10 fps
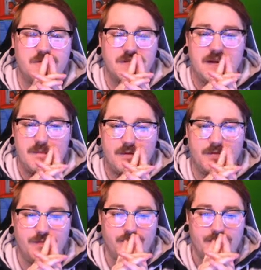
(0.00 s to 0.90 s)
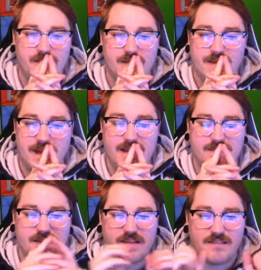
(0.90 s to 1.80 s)
phenomenal, and he's
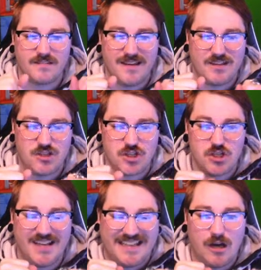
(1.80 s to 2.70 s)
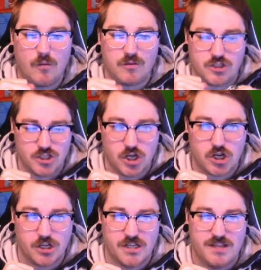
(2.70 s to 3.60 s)
got this like almost
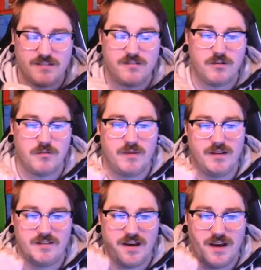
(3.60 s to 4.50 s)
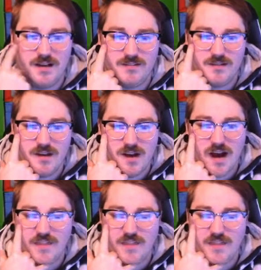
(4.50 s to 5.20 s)
darkness to him in his eyes. I